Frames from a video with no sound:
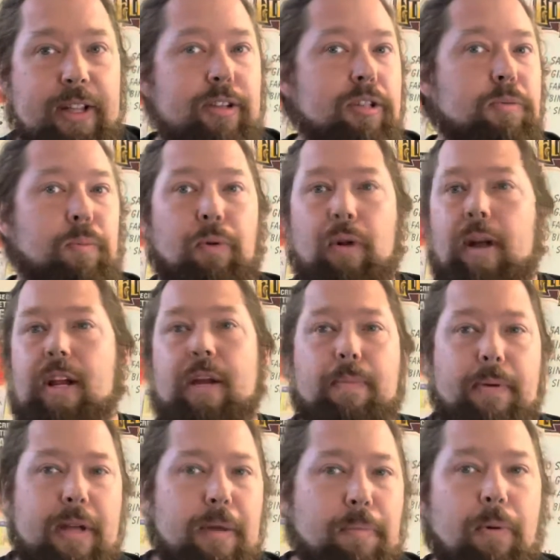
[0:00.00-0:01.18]
there's plenty of
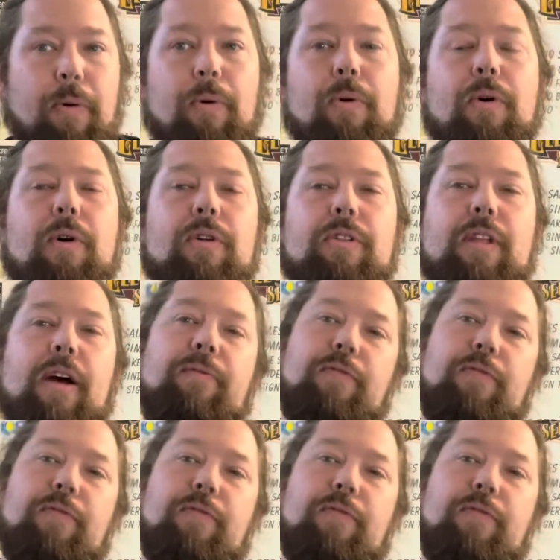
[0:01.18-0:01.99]
people that